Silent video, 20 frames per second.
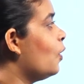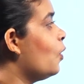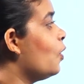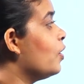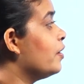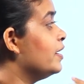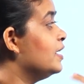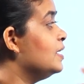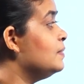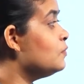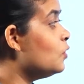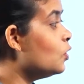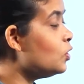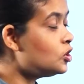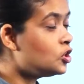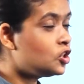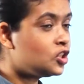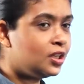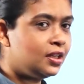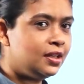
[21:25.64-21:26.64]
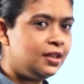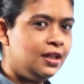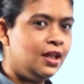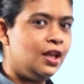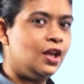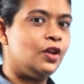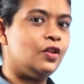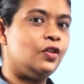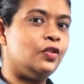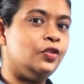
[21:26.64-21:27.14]
or an emotion,
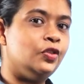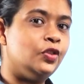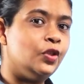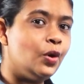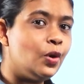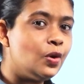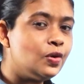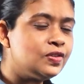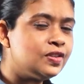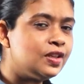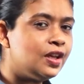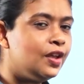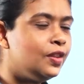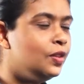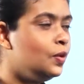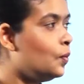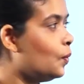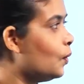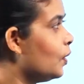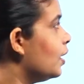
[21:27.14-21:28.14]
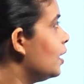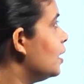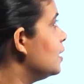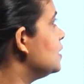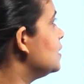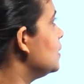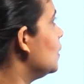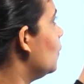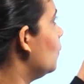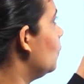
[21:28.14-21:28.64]
those are the
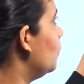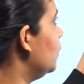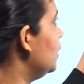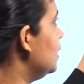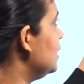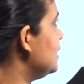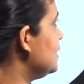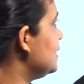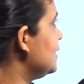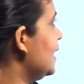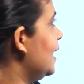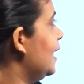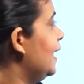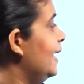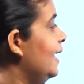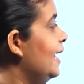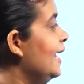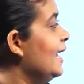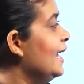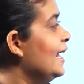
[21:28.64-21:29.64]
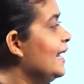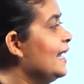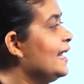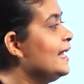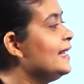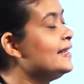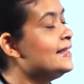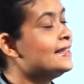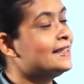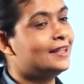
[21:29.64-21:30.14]
words we say
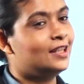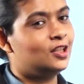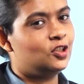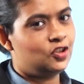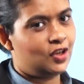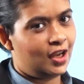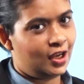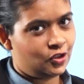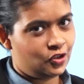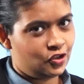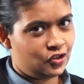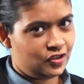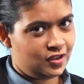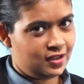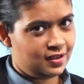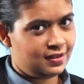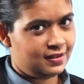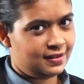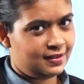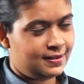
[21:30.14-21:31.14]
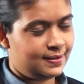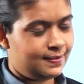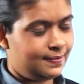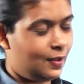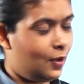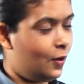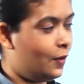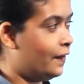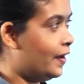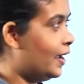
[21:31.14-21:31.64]
interjections.
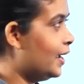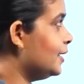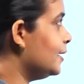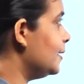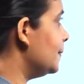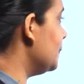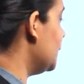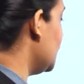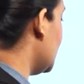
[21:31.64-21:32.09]
All right.